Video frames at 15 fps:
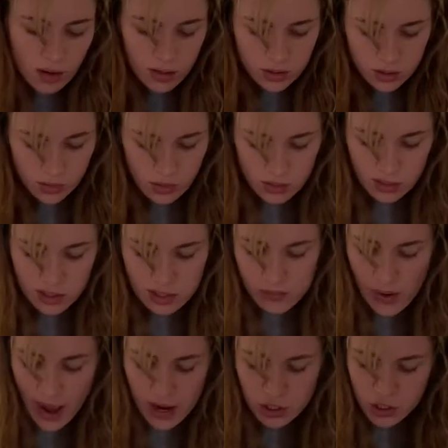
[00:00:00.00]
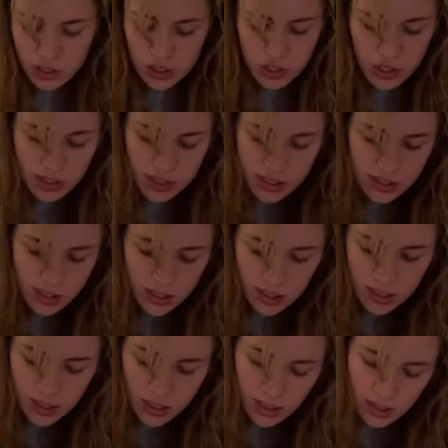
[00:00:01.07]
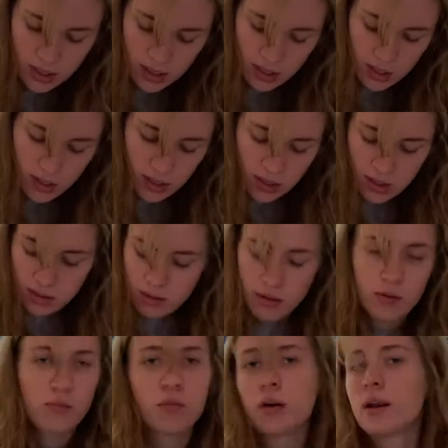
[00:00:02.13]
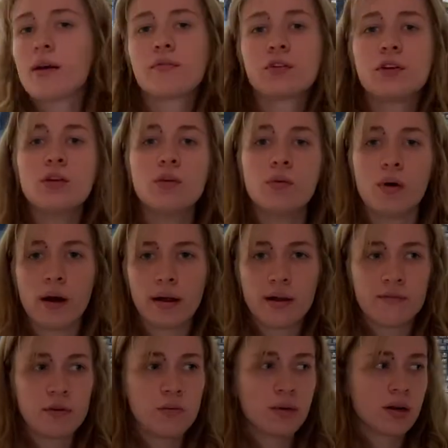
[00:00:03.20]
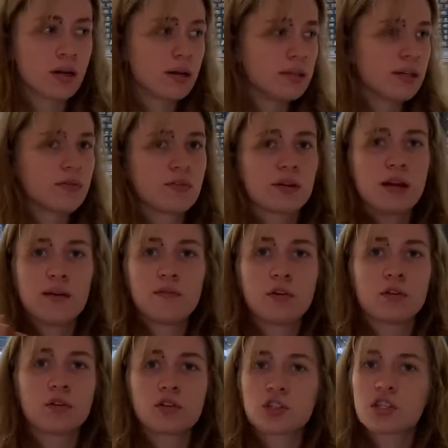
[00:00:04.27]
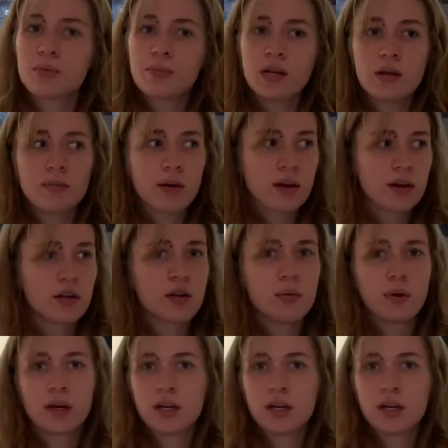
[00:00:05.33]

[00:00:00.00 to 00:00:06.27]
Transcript: to this batch. It's just whatever you want. If you want if you're allergic to peanut butter and you want a